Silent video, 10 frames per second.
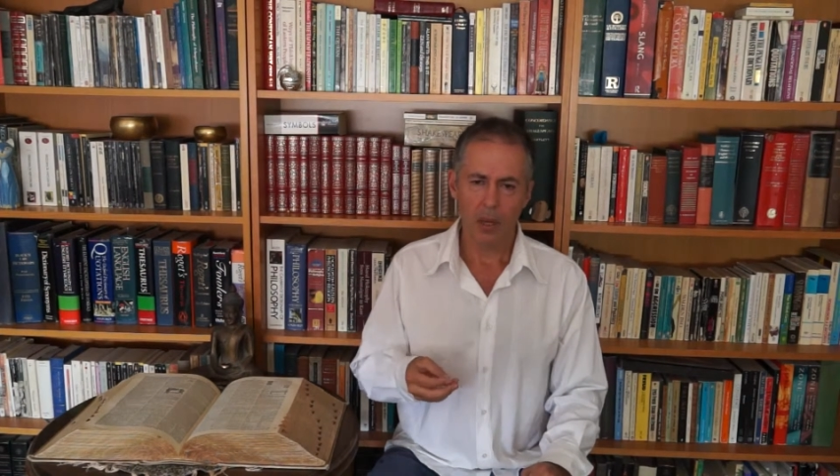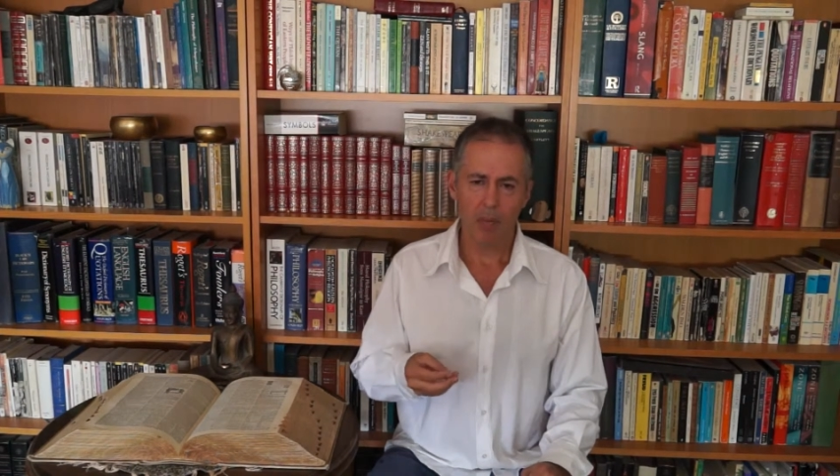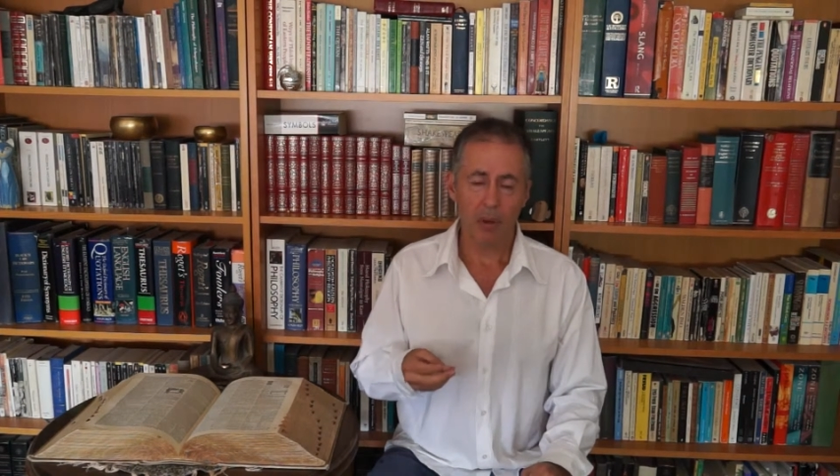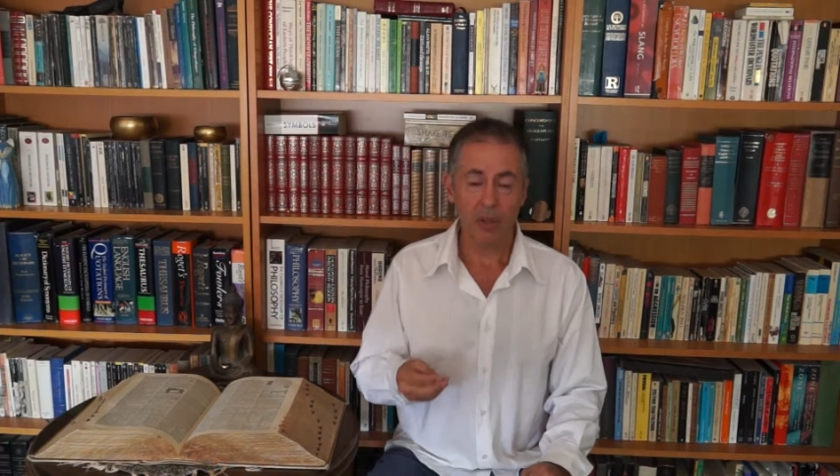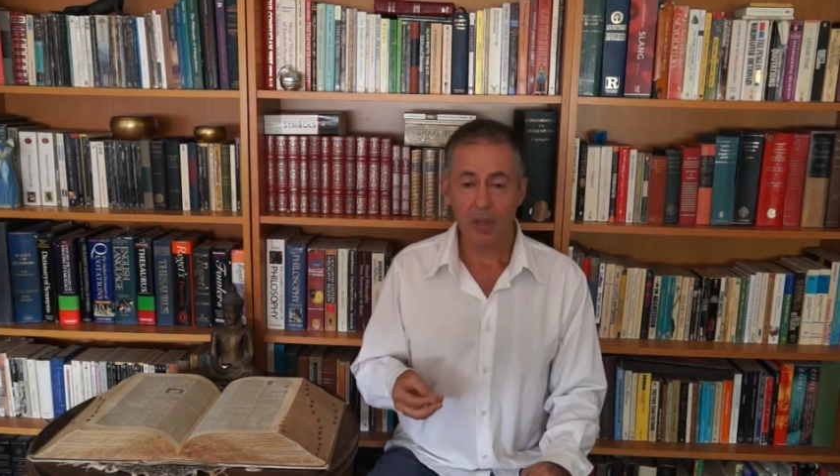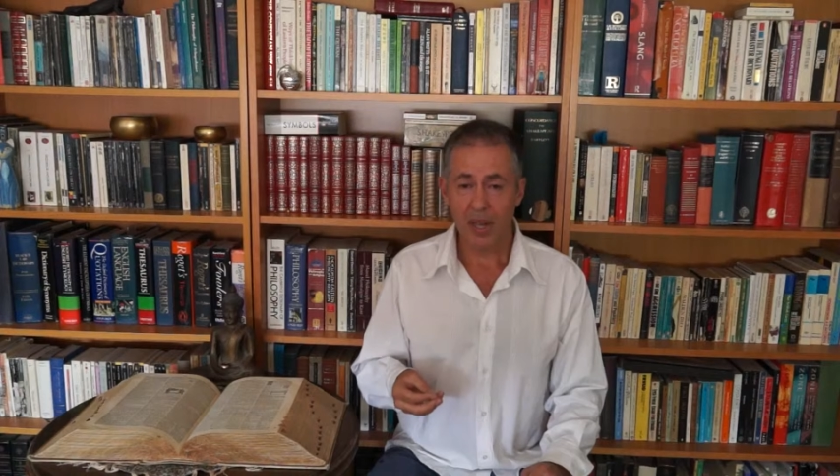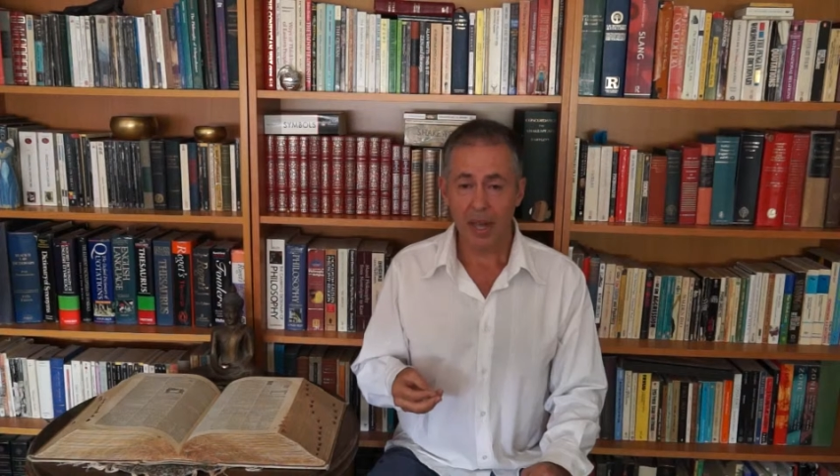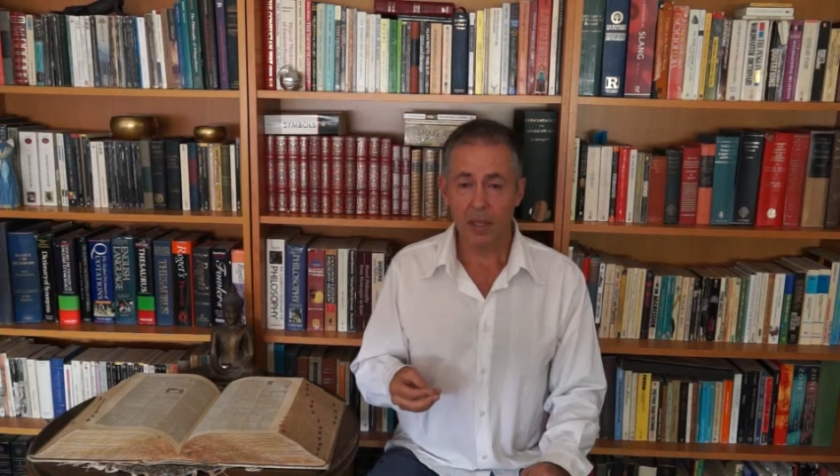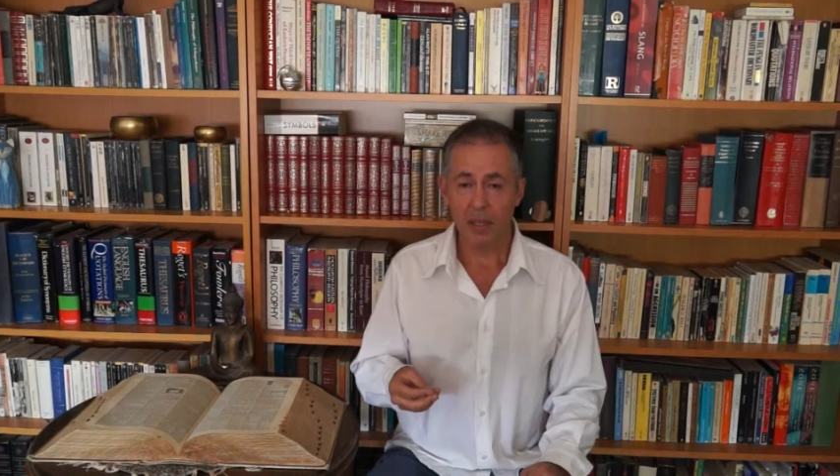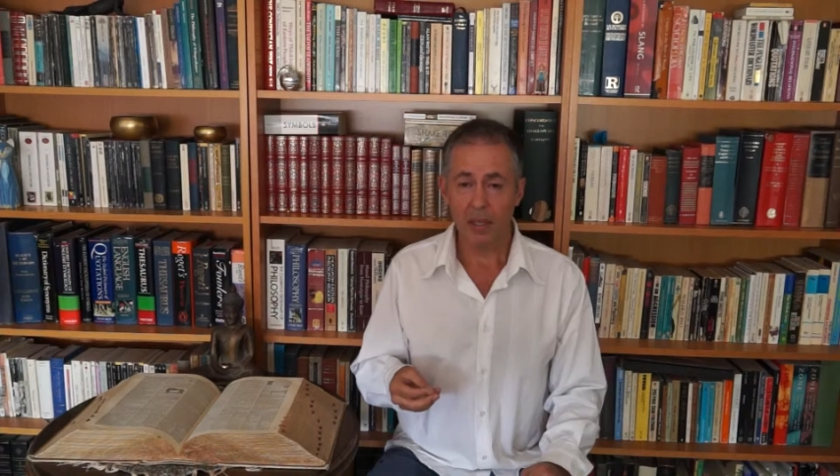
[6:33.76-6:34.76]

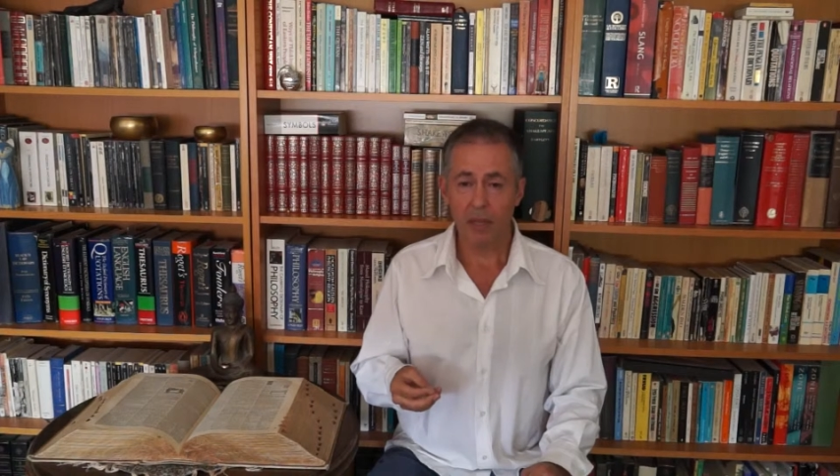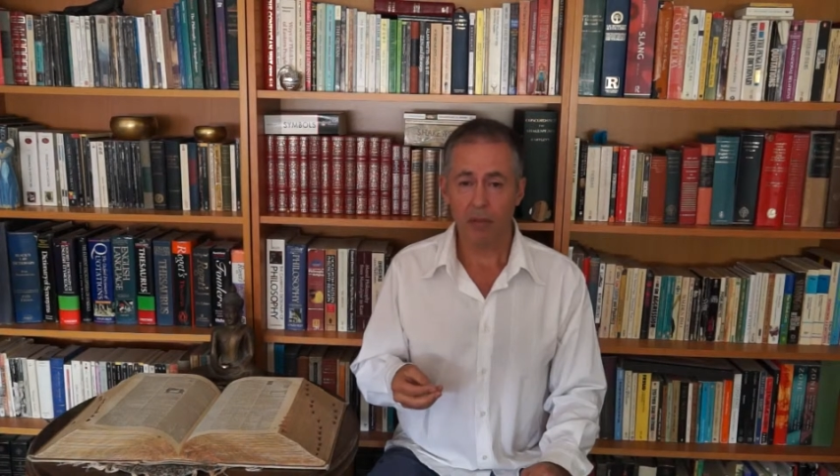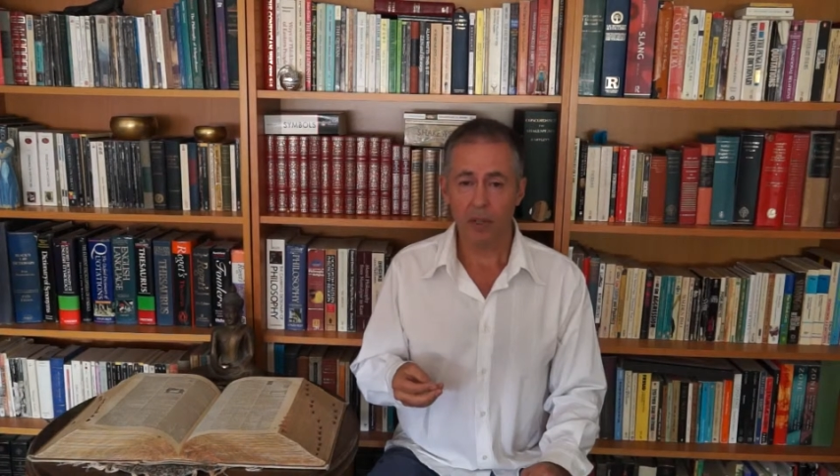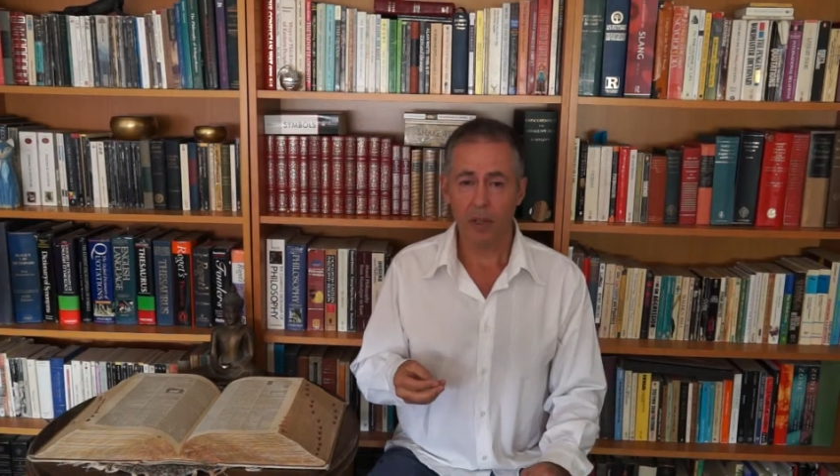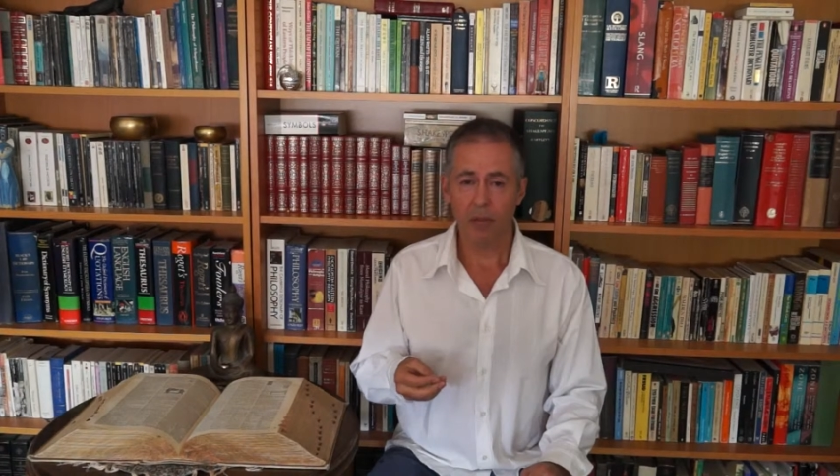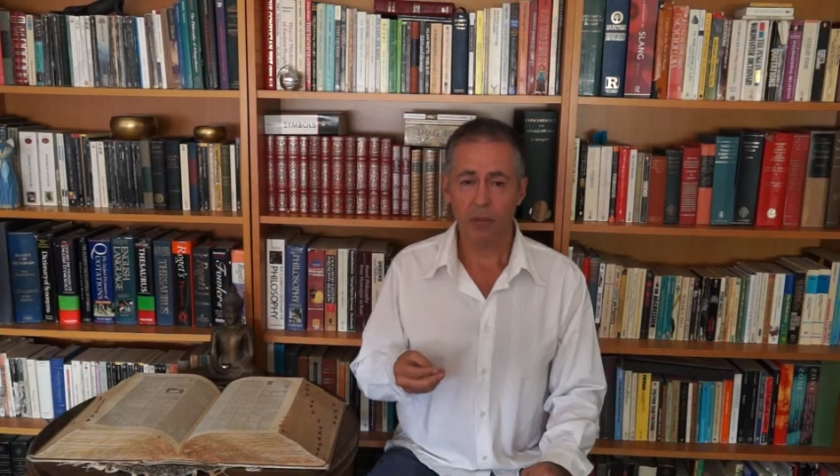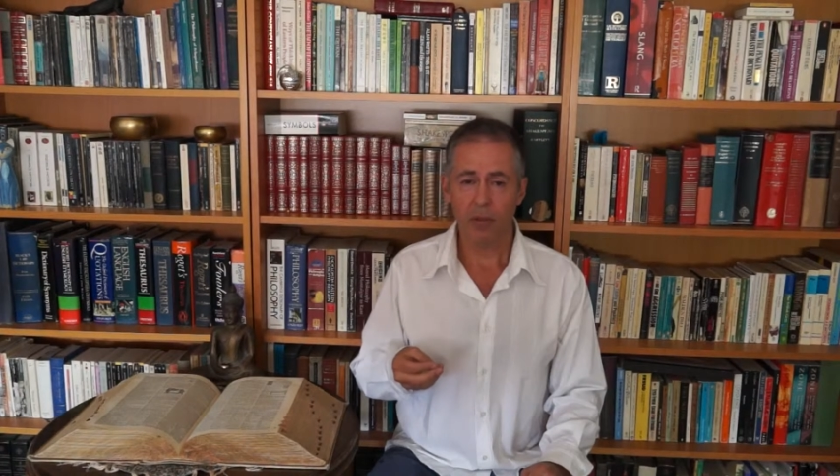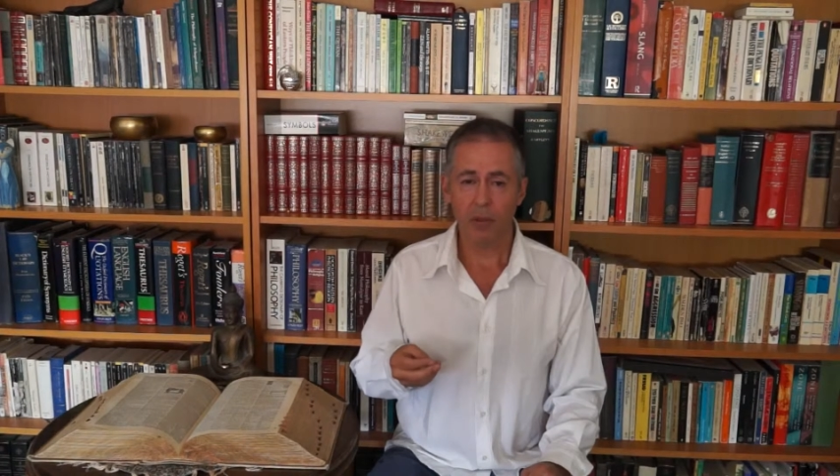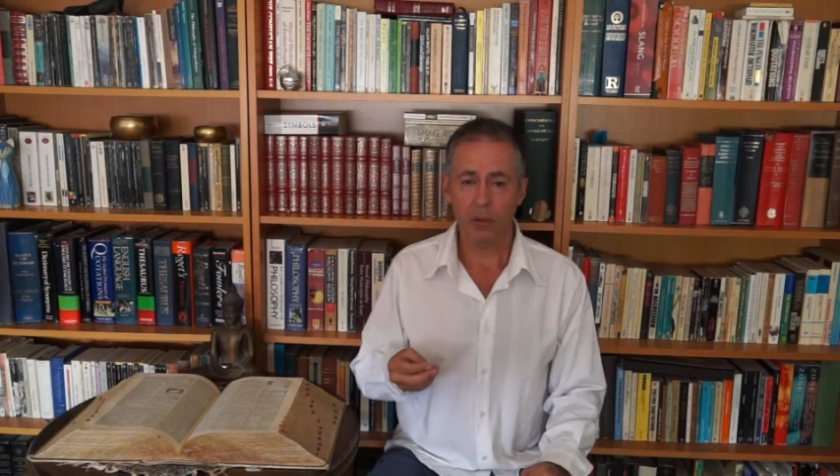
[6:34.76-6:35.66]
Personality comes from the